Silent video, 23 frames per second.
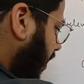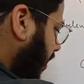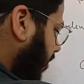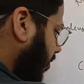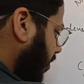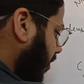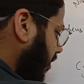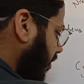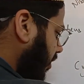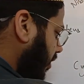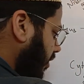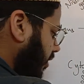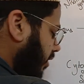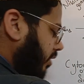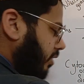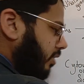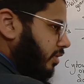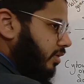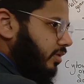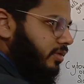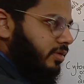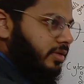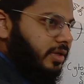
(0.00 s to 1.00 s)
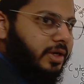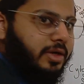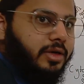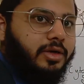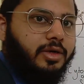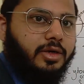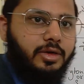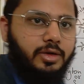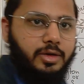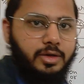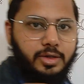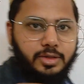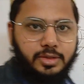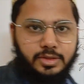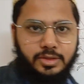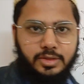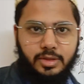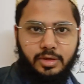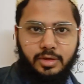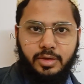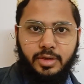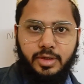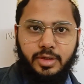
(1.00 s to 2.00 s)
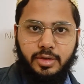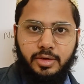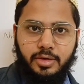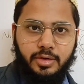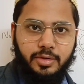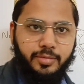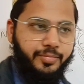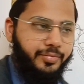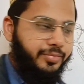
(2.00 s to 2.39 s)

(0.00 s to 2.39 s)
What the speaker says: cable that conducts the current.